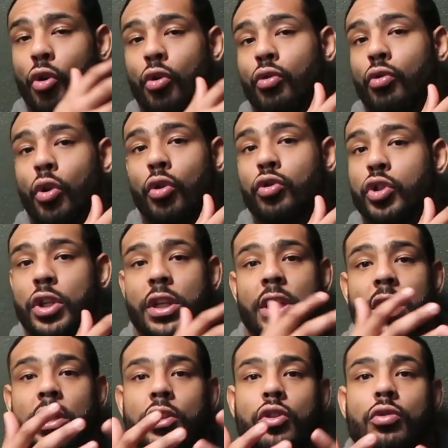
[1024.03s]
the whole
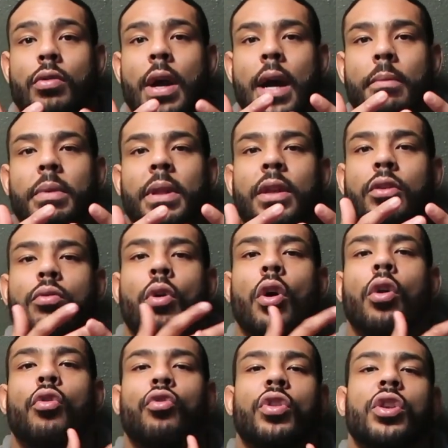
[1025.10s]
ocean in a drop like you
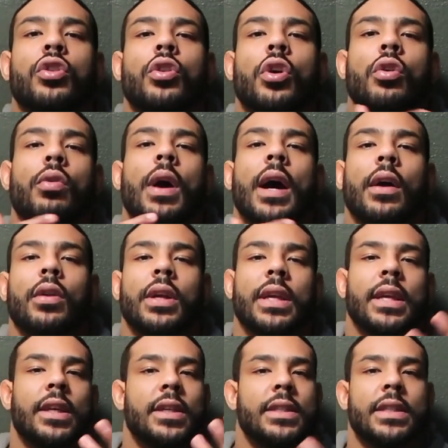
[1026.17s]
already know how to
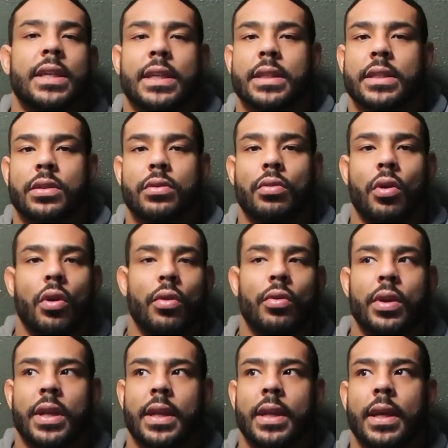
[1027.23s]
exist you
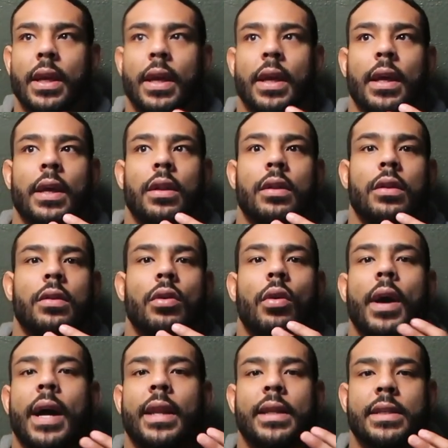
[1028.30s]
already know
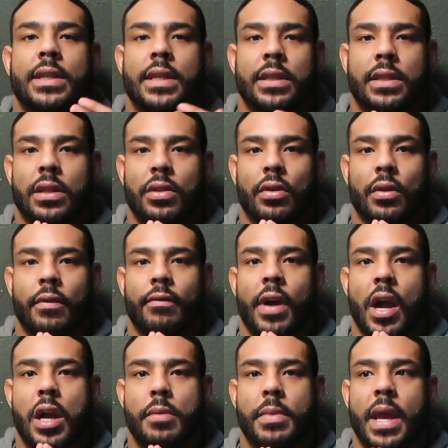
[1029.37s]
how to exist in your
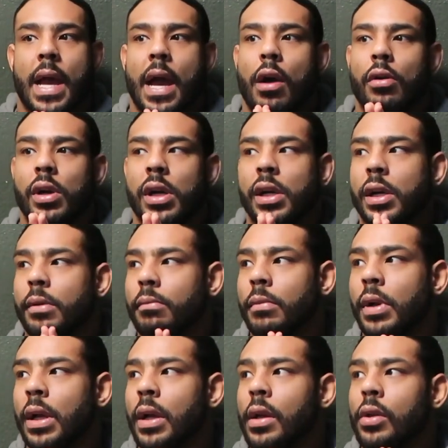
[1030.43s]
environment how
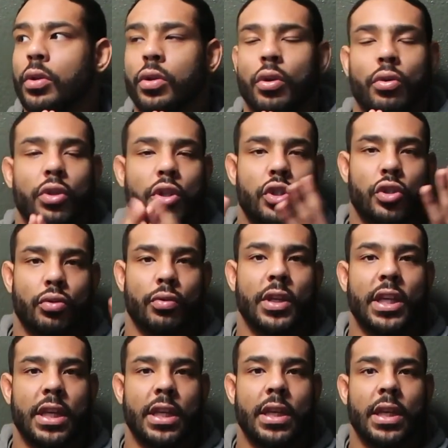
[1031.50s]
come you know the
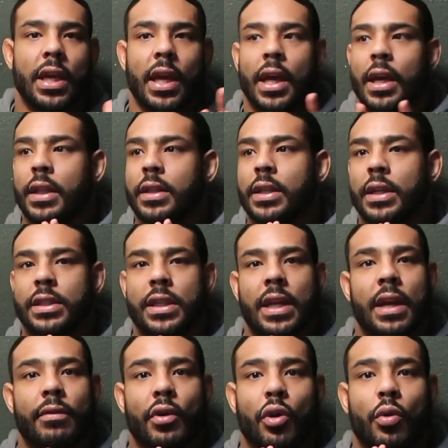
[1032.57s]
tree doesn't
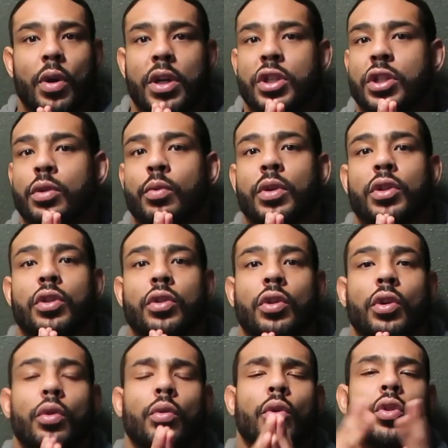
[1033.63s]
ever question what to
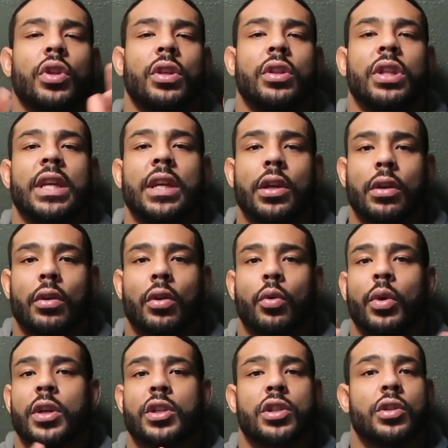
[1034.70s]
do or the deer
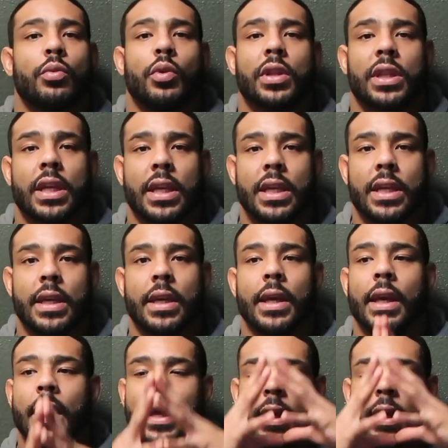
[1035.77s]
question what to eat